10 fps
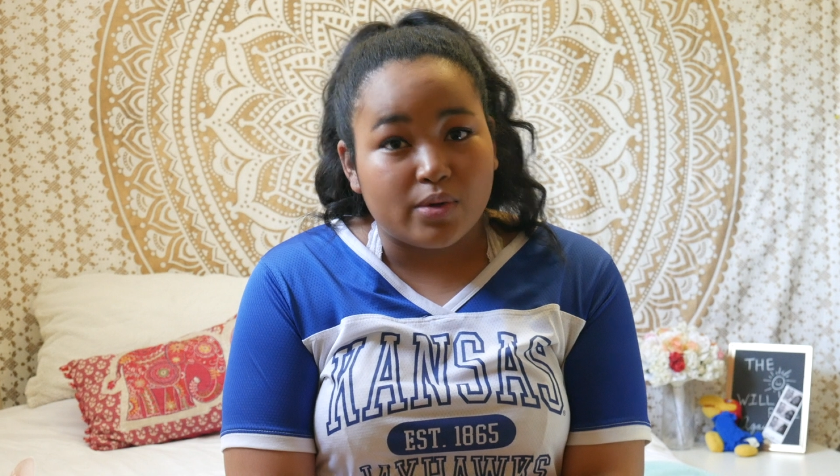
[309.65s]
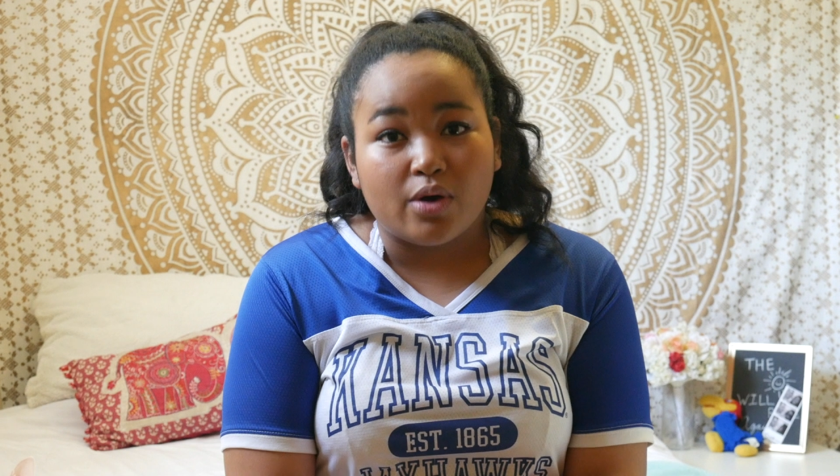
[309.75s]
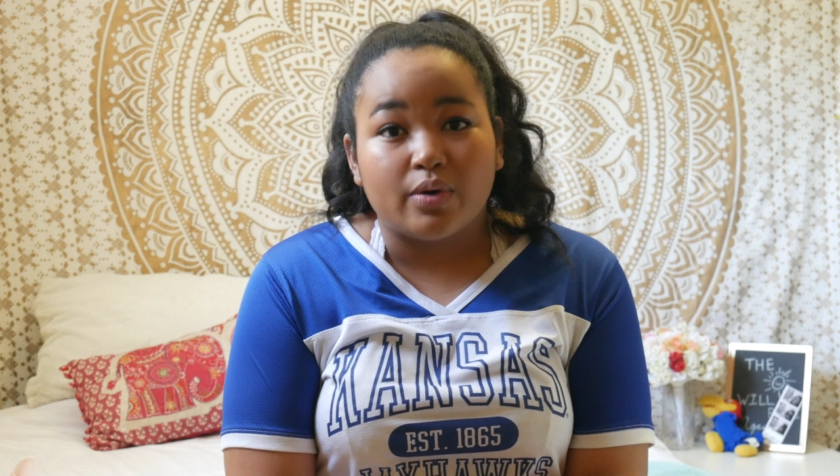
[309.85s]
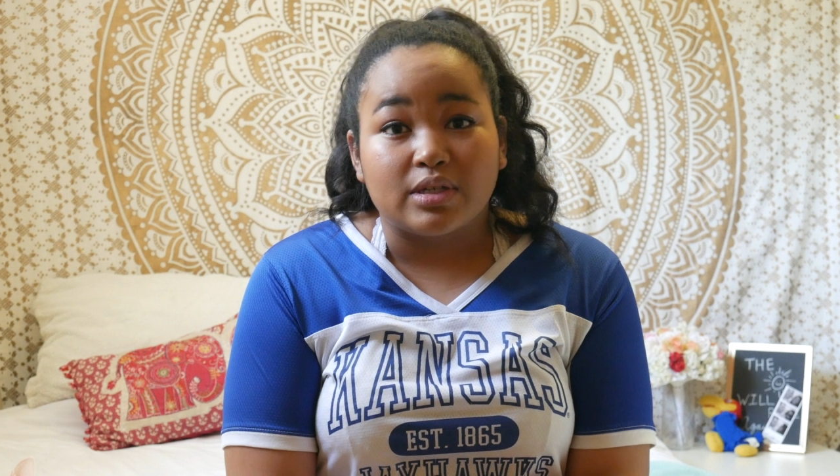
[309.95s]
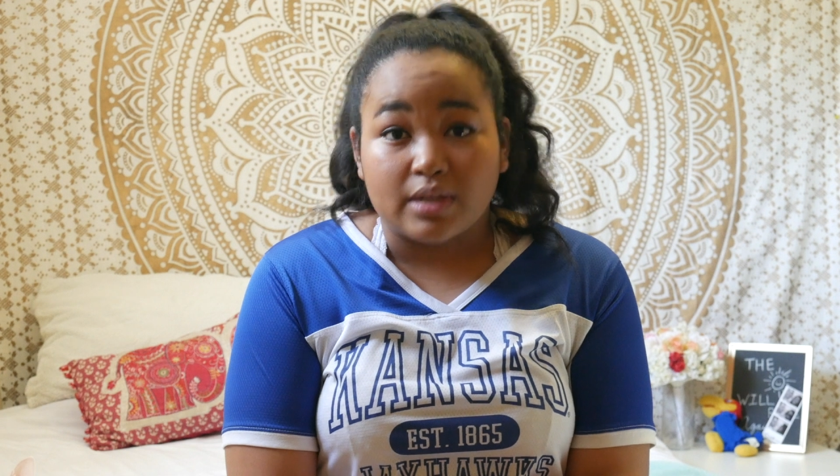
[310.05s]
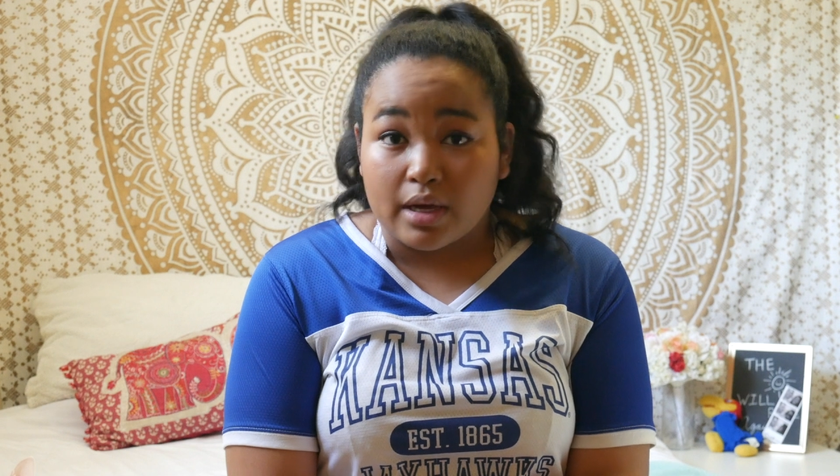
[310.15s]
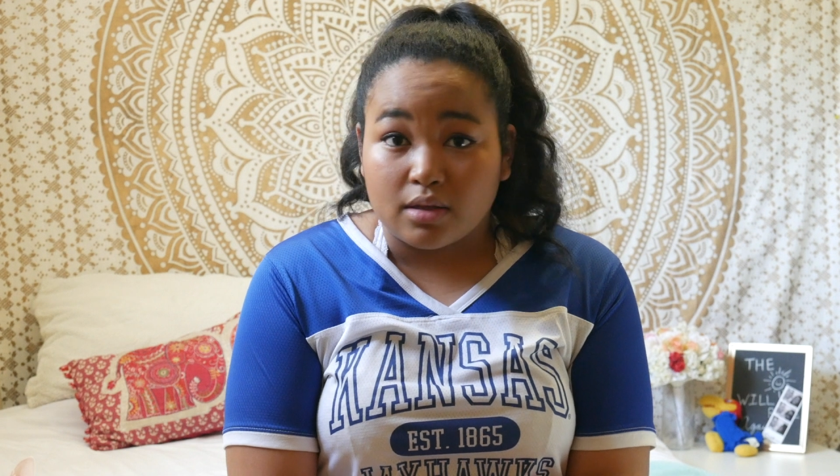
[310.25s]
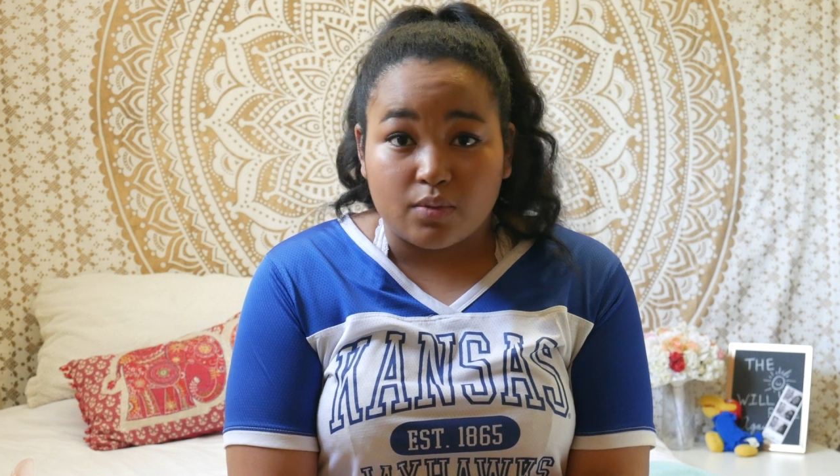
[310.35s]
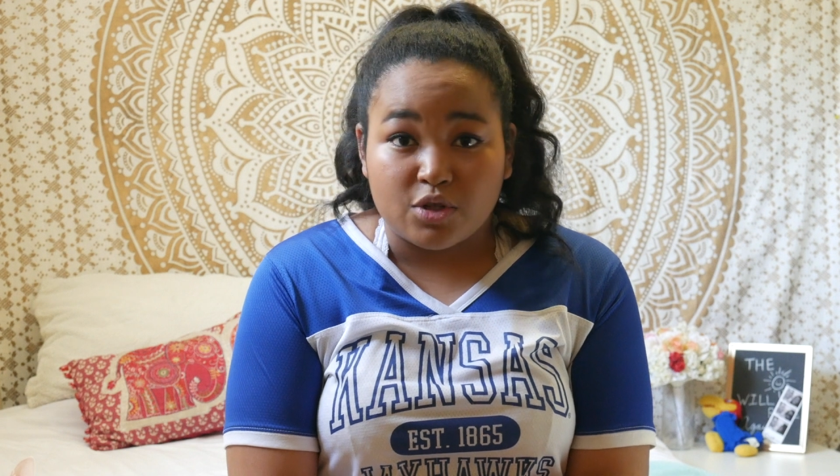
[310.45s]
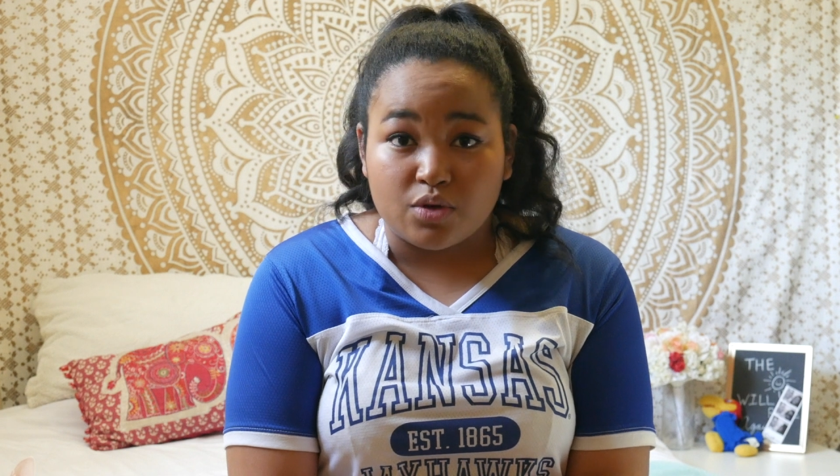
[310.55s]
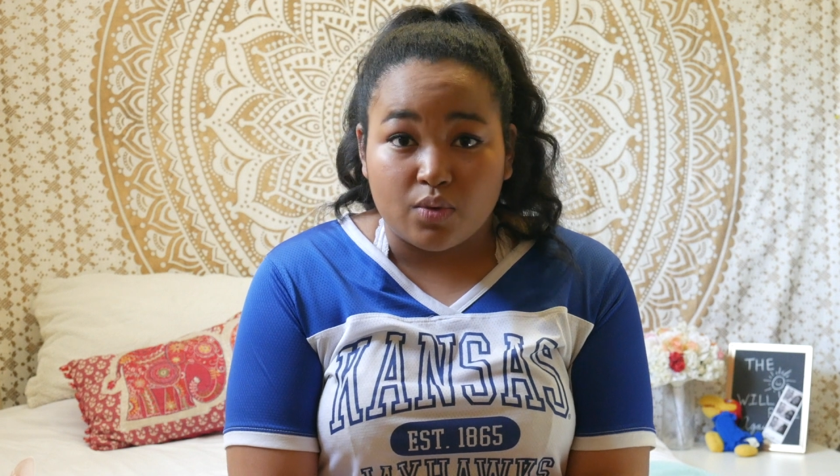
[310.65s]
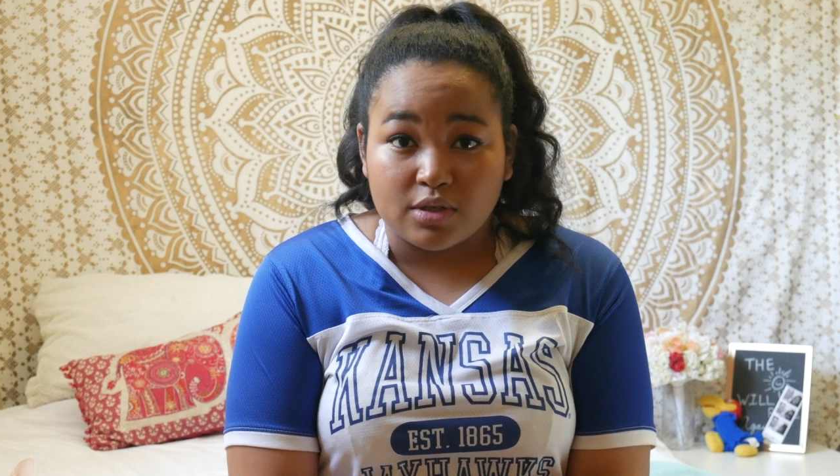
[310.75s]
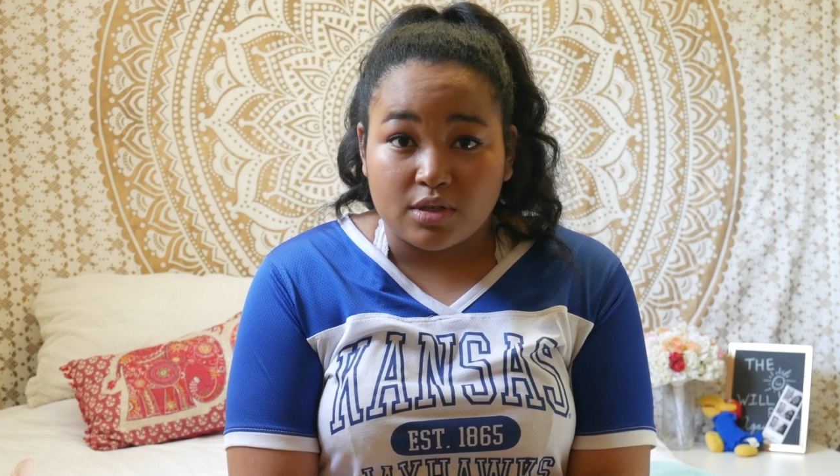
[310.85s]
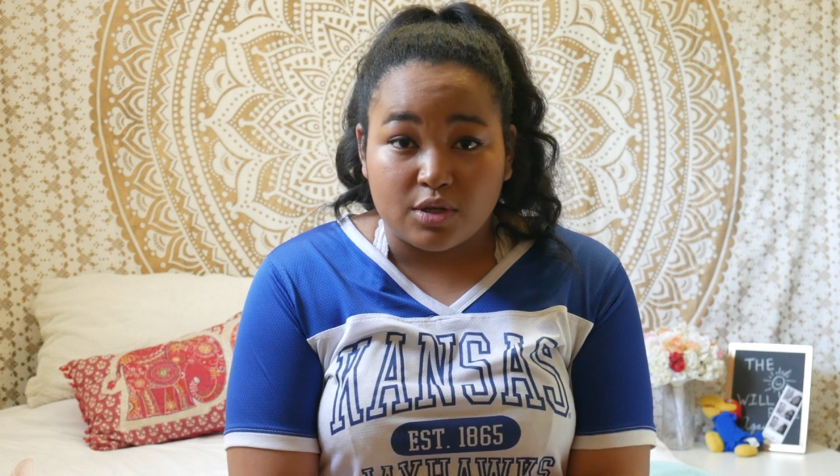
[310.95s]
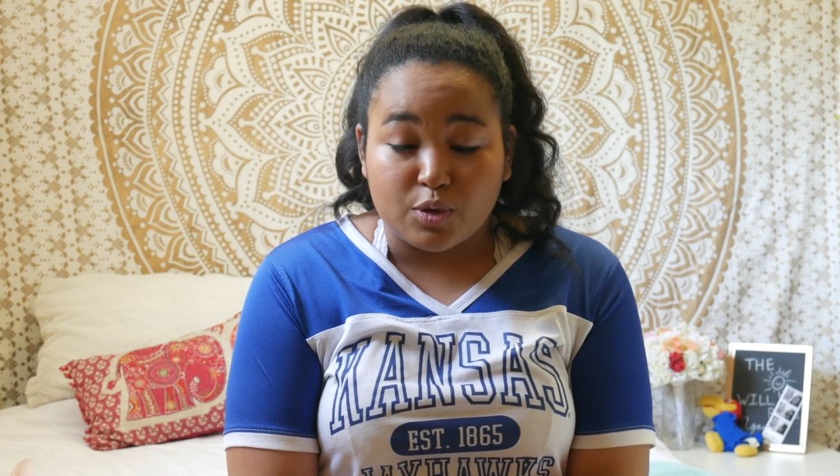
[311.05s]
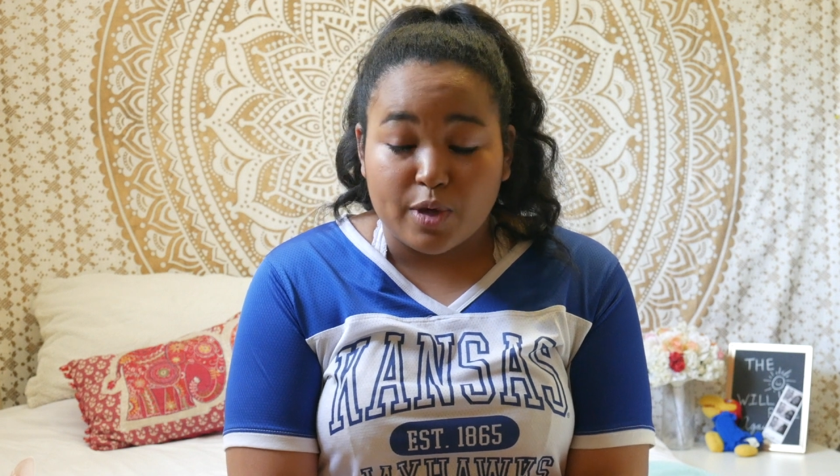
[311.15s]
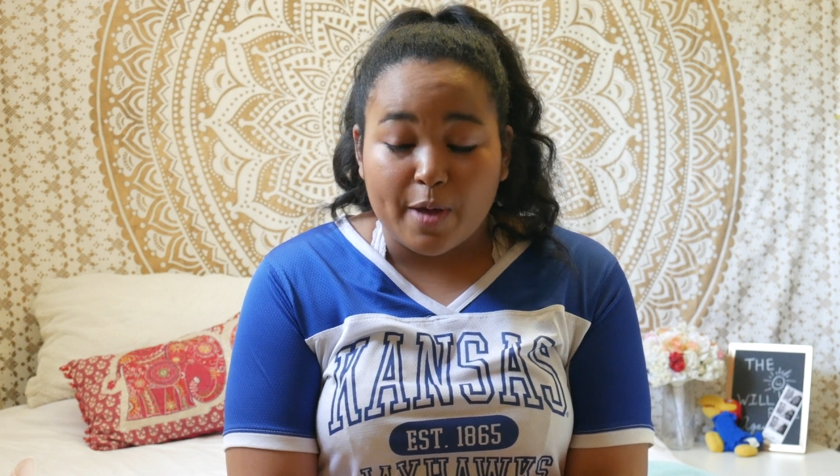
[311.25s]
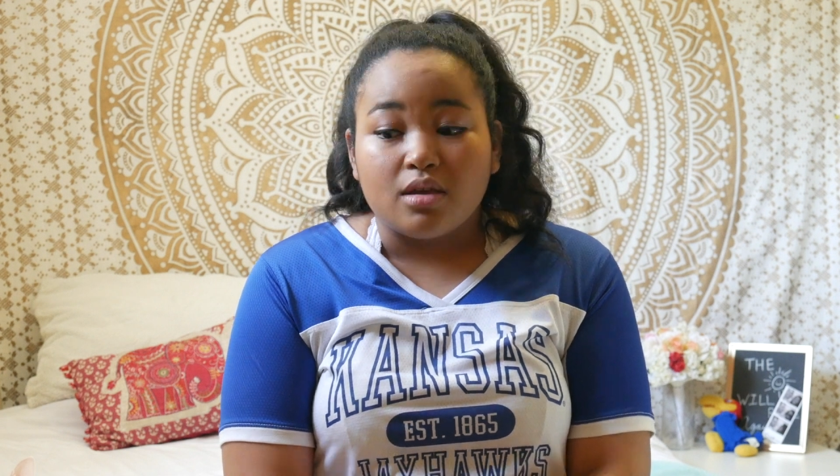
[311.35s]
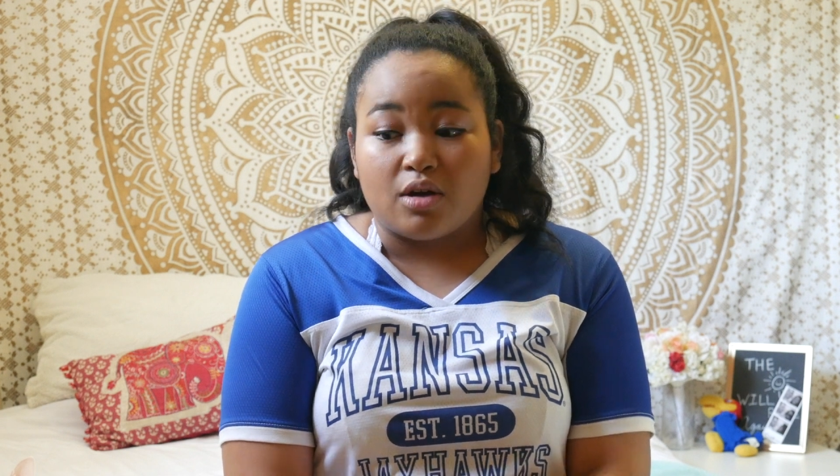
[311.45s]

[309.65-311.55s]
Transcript: know exactly what you want to do yet.